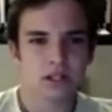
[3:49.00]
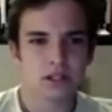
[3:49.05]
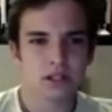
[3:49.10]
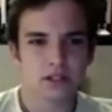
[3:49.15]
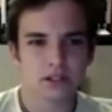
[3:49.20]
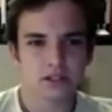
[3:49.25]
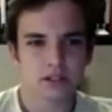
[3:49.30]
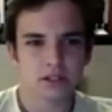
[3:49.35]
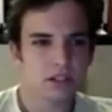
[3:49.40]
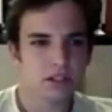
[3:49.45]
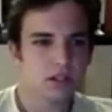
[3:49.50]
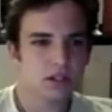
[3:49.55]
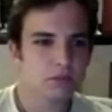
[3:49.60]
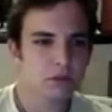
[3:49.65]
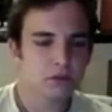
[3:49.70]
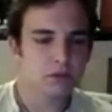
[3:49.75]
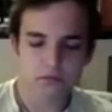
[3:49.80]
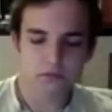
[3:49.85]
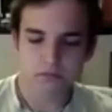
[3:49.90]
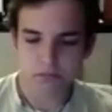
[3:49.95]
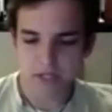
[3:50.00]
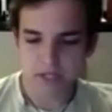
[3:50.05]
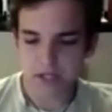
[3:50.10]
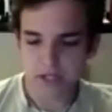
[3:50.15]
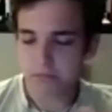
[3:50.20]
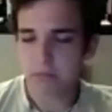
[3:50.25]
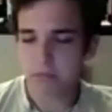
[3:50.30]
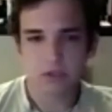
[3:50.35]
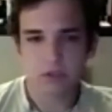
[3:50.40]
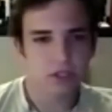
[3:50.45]
you know, there's a lot of bad
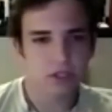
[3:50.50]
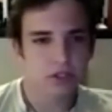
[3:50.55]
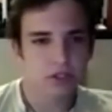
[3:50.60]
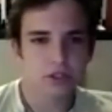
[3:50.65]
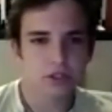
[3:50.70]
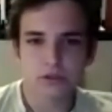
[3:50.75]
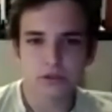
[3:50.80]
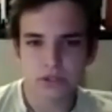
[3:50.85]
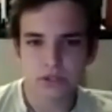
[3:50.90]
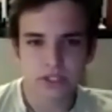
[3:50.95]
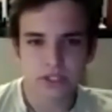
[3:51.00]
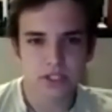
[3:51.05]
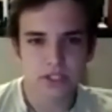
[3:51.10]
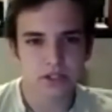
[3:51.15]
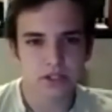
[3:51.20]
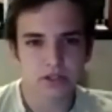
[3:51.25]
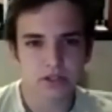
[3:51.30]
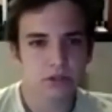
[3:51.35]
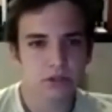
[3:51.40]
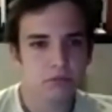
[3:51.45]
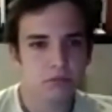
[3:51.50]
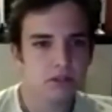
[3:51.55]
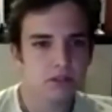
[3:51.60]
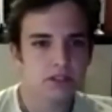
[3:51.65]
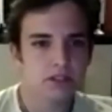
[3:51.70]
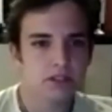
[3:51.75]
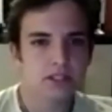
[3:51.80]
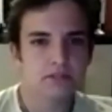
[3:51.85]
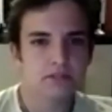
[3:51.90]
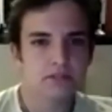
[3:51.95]
people that could use it, you know, criminal
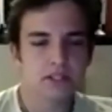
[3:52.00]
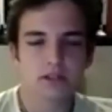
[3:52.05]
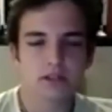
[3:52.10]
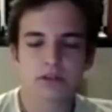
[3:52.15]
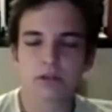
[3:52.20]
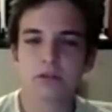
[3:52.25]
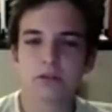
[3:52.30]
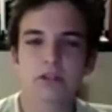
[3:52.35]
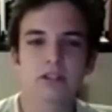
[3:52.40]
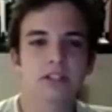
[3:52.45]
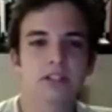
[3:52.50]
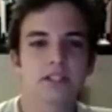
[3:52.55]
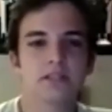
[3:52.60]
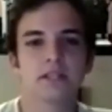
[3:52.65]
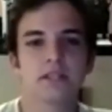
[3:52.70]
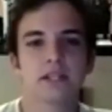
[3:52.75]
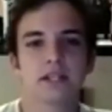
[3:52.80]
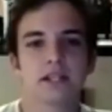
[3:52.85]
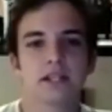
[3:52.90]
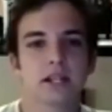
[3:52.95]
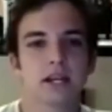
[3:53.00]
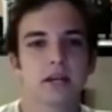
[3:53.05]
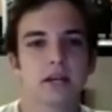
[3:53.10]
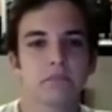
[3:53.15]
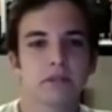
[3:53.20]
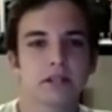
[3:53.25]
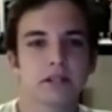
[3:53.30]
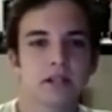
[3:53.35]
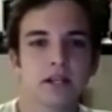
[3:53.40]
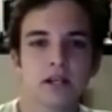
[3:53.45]
activity. Criminal activity can
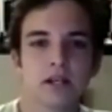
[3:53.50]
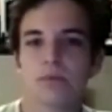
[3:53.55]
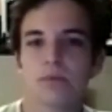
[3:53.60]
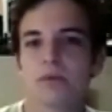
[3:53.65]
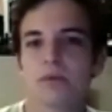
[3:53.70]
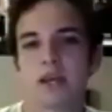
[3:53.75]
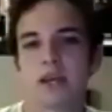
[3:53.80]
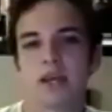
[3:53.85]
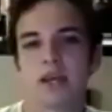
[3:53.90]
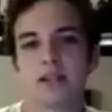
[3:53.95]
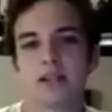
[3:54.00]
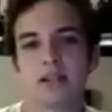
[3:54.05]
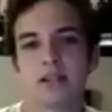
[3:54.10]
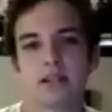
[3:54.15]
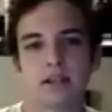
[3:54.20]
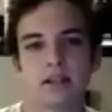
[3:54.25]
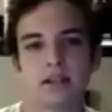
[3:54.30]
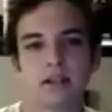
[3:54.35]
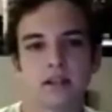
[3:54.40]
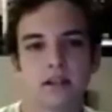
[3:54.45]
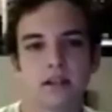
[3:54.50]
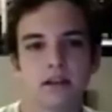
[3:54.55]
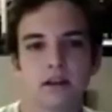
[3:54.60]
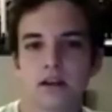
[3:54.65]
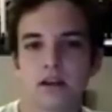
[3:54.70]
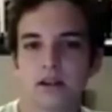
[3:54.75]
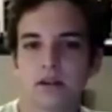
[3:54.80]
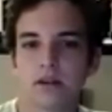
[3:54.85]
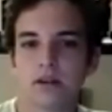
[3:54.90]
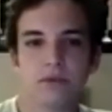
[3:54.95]
happen with anything.
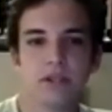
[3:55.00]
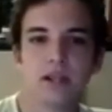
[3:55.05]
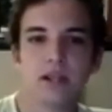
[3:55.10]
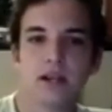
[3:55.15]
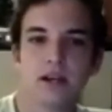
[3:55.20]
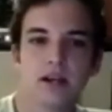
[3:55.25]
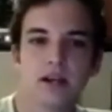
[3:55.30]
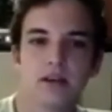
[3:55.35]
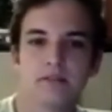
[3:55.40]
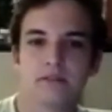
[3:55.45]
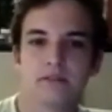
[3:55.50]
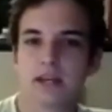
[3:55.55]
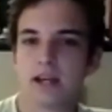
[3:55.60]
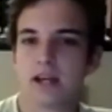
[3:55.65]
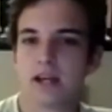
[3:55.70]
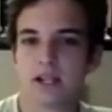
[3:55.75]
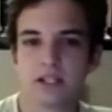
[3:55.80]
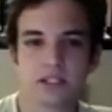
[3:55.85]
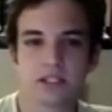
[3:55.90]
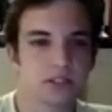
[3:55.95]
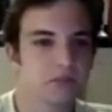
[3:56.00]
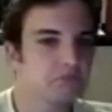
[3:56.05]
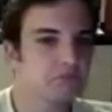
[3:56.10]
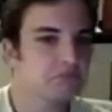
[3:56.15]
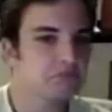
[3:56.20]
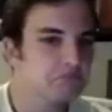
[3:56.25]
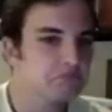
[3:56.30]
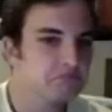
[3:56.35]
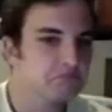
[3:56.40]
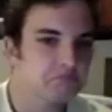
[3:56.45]
All right, we have cash,
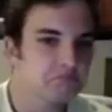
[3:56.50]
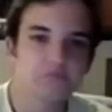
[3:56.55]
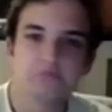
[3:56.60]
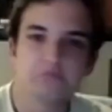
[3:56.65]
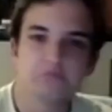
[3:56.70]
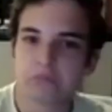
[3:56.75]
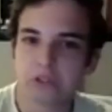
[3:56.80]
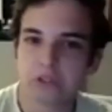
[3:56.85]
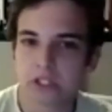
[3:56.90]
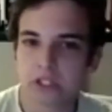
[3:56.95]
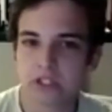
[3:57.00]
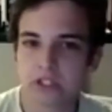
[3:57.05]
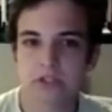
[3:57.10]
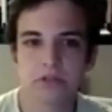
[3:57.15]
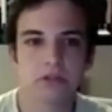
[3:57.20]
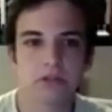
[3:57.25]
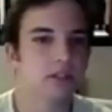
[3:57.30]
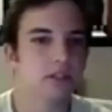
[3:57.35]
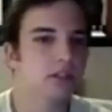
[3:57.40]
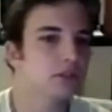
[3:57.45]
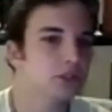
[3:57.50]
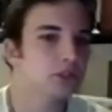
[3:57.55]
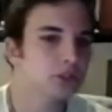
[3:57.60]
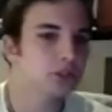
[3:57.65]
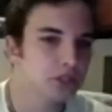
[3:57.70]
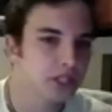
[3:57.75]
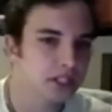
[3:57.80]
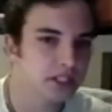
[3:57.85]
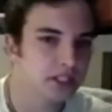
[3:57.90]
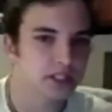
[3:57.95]
you can do it, no
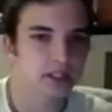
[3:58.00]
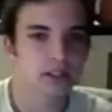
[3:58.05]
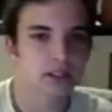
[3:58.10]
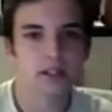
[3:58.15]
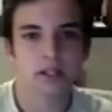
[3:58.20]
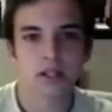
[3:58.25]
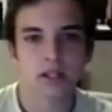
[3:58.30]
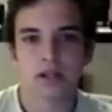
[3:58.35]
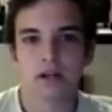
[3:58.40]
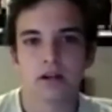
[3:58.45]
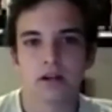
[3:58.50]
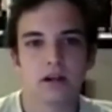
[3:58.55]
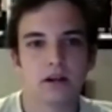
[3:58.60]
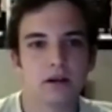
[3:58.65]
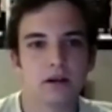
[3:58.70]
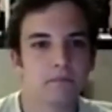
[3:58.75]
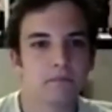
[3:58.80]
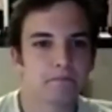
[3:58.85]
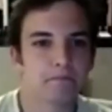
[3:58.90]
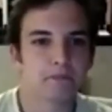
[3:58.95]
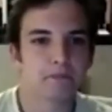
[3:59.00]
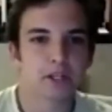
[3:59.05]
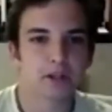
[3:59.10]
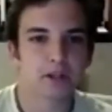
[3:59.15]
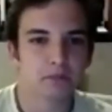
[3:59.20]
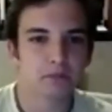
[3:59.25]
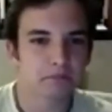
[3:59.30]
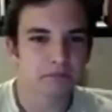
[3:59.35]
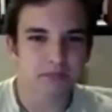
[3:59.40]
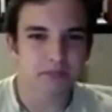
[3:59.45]
tracing. You know,